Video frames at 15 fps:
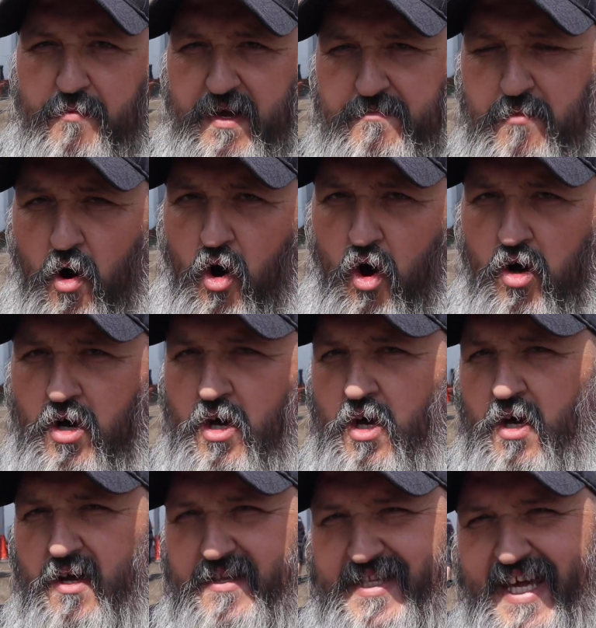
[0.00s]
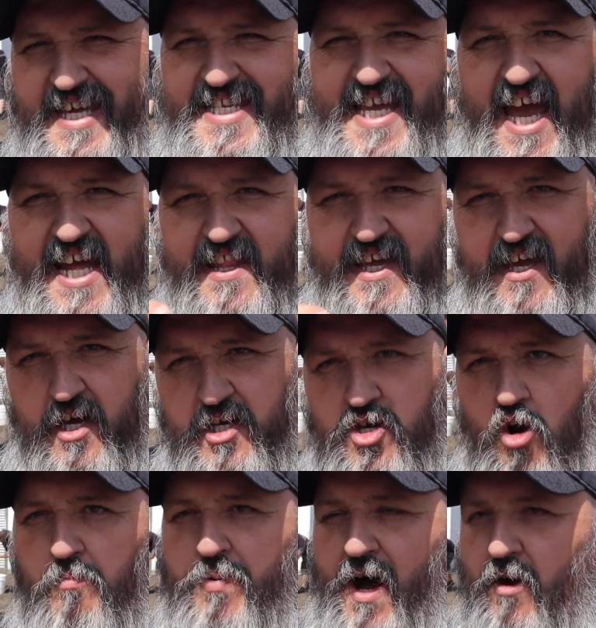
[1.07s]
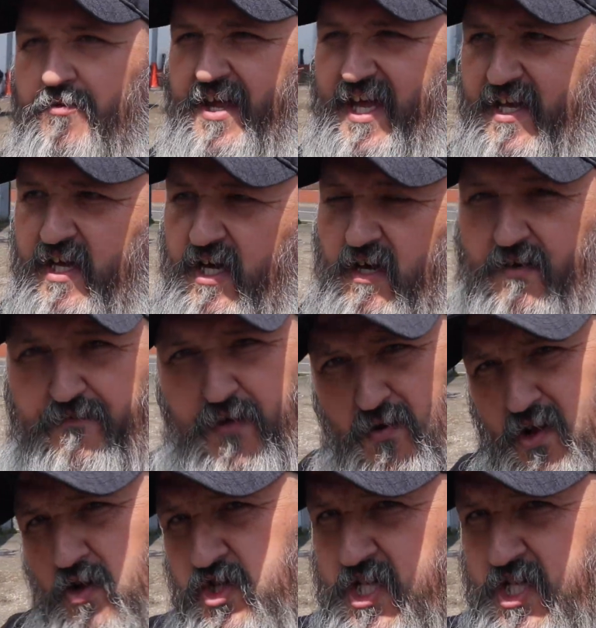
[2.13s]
bit more detailing and compounding. A few little